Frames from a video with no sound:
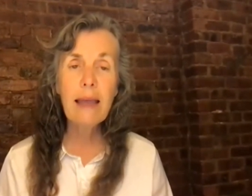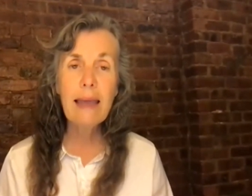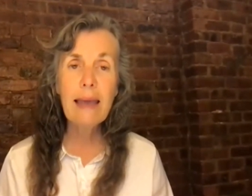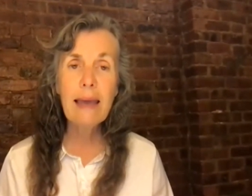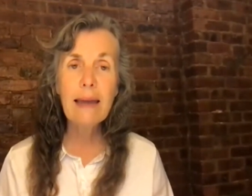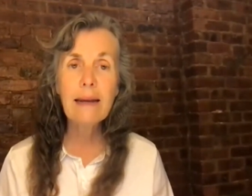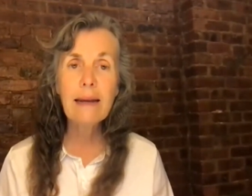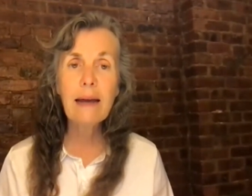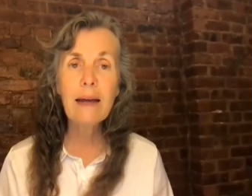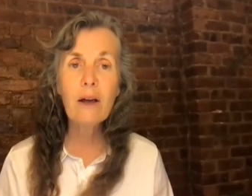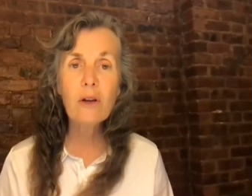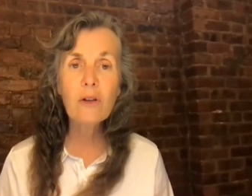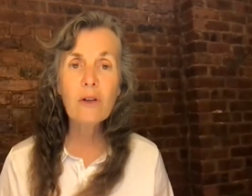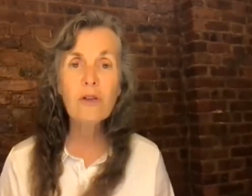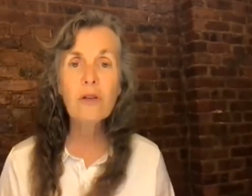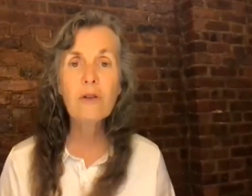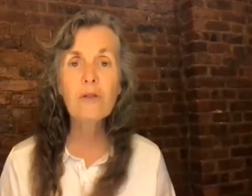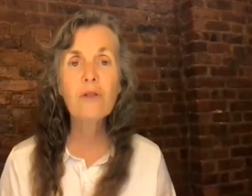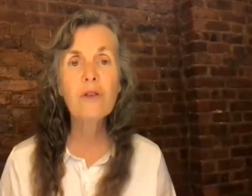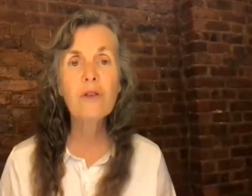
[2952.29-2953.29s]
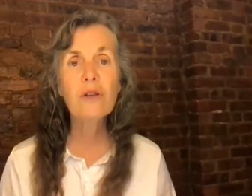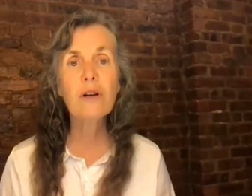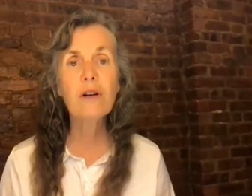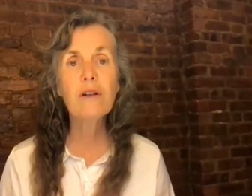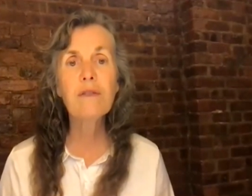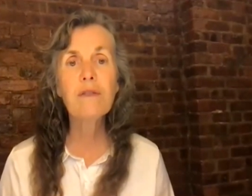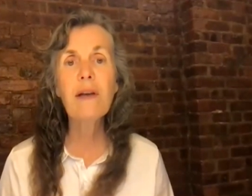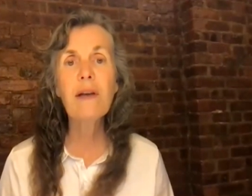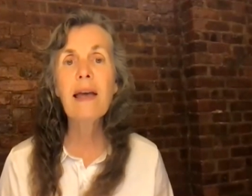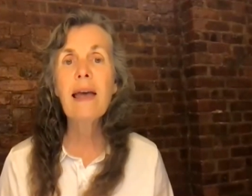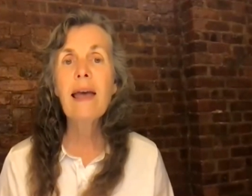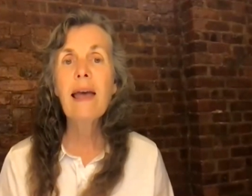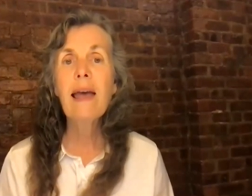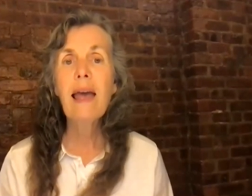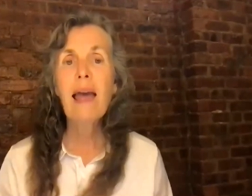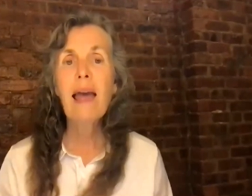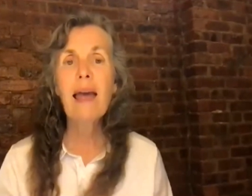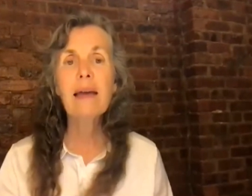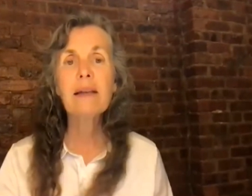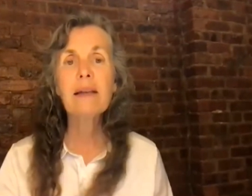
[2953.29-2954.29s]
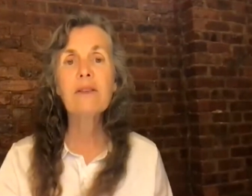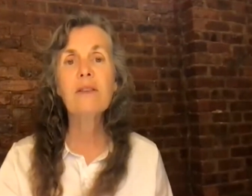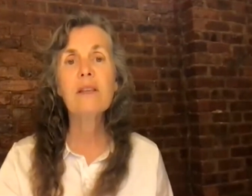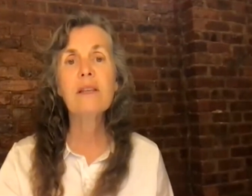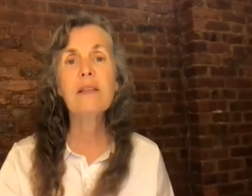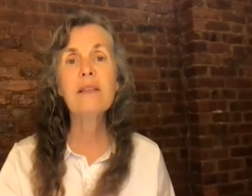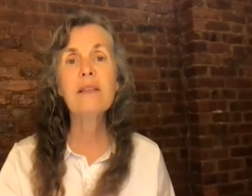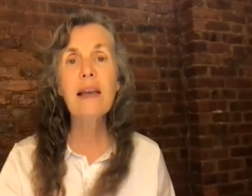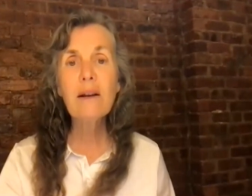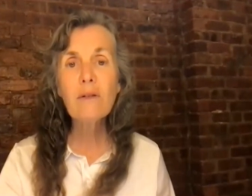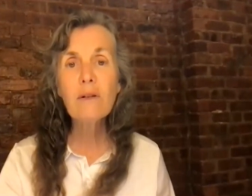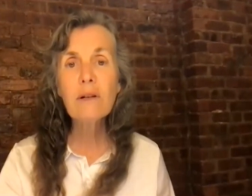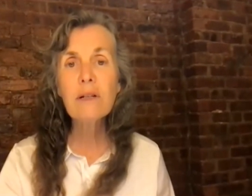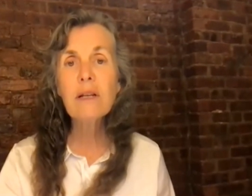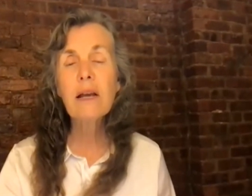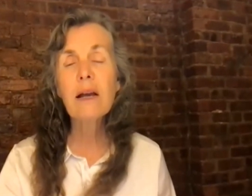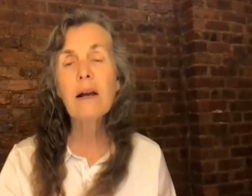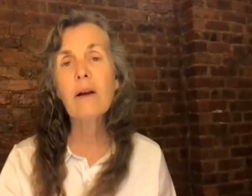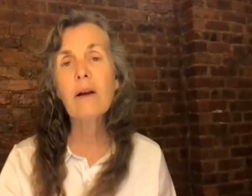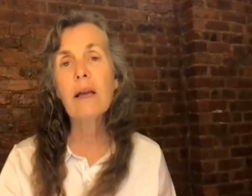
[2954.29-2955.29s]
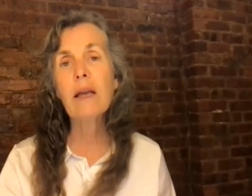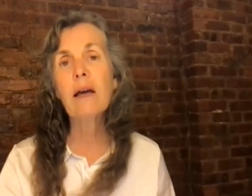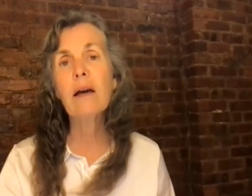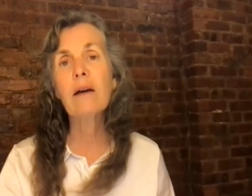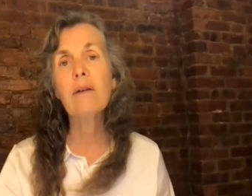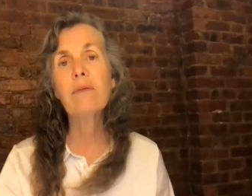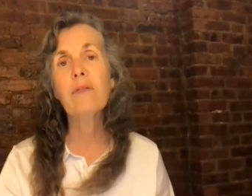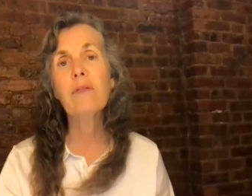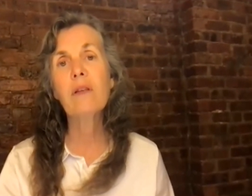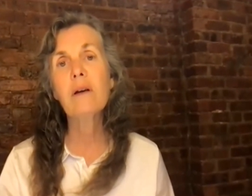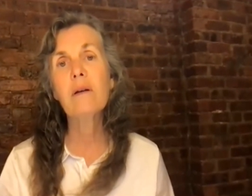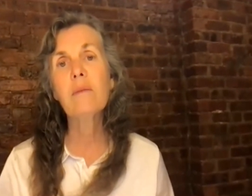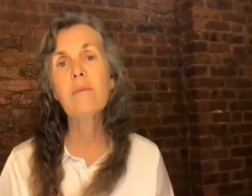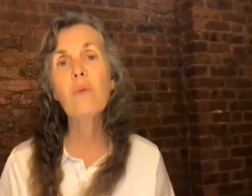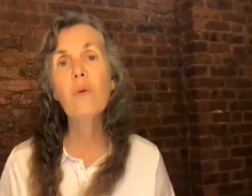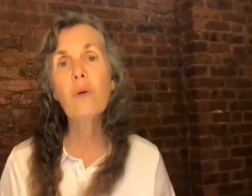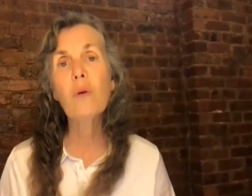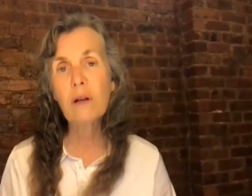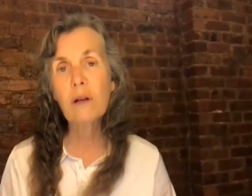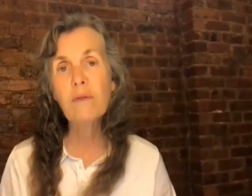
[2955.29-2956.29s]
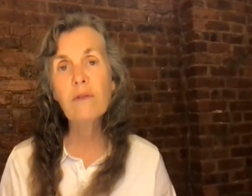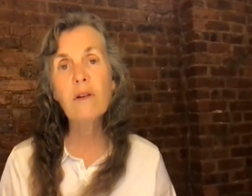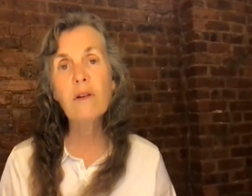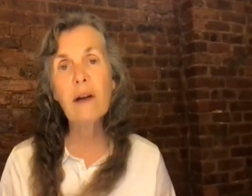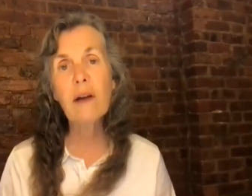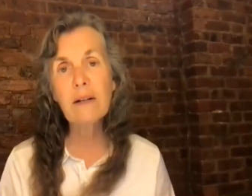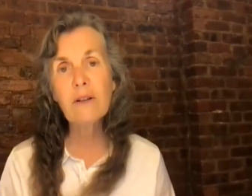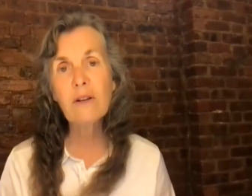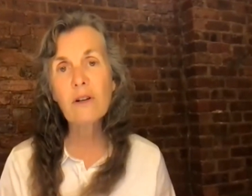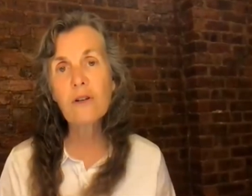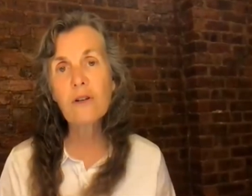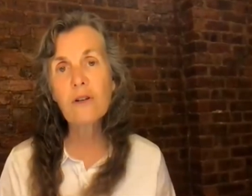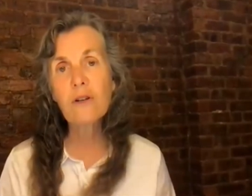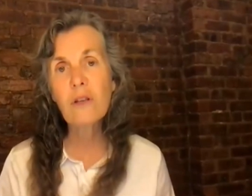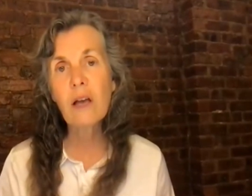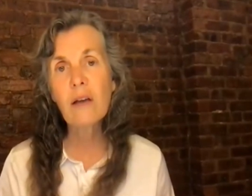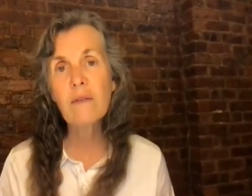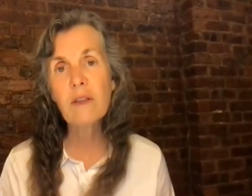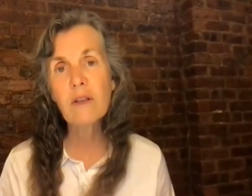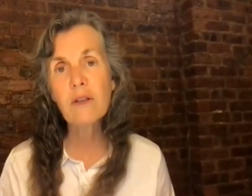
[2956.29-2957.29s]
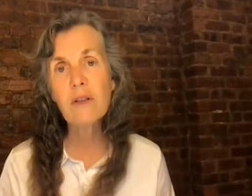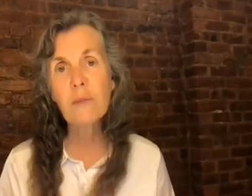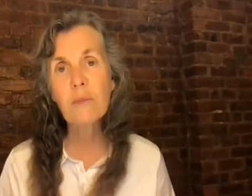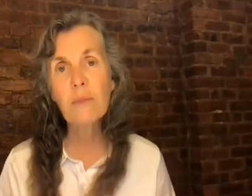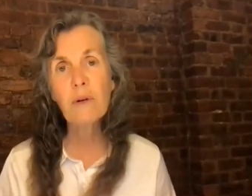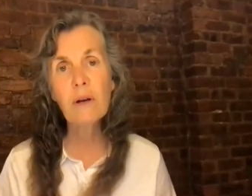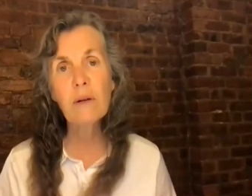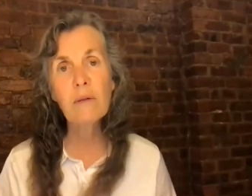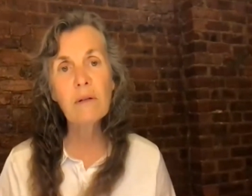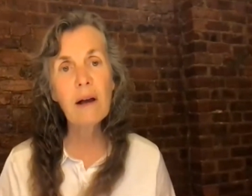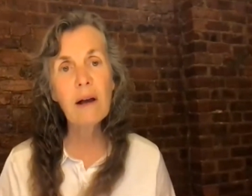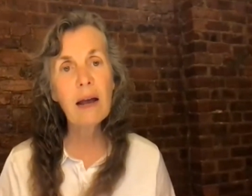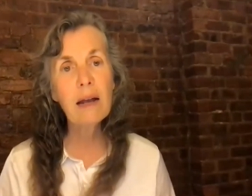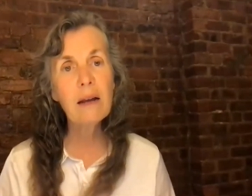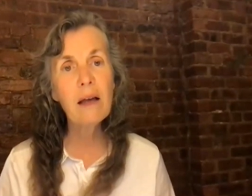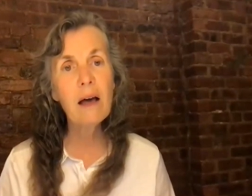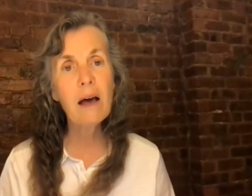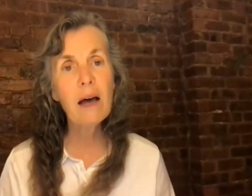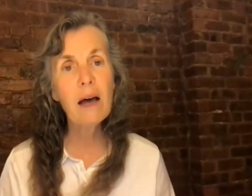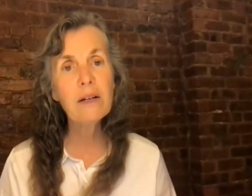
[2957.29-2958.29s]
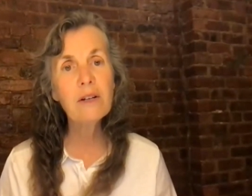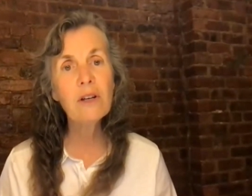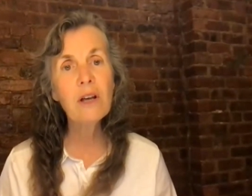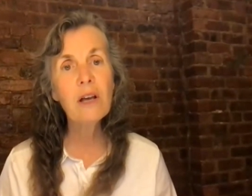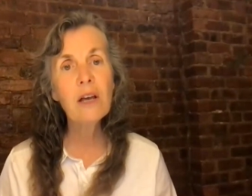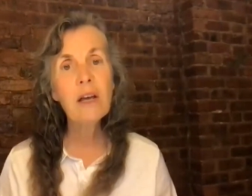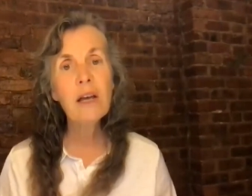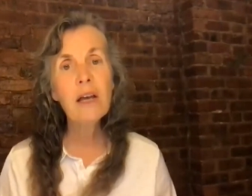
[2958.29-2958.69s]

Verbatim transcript: And I also serve as the secretary of the board of directors of the Supreme Grand Lodge.